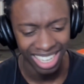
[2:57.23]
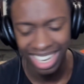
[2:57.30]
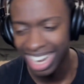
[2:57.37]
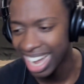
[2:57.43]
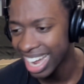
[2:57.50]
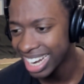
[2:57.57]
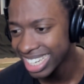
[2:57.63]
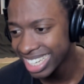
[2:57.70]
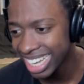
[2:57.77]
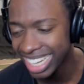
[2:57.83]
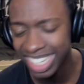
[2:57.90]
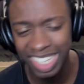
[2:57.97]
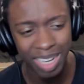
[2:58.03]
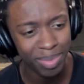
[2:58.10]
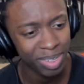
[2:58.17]
Nah, this ain't
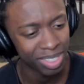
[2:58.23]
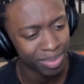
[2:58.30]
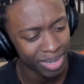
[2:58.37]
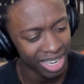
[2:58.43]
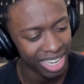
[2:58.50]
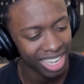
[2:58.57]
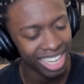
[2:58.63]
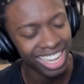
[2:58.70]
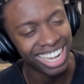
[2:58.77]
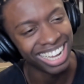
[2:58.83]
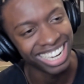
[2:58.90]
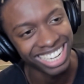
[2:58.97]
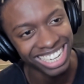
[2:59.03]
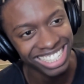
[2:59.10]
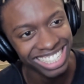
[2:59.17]
Summrs, bro.
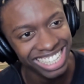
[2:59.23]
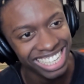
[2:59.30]
Damn,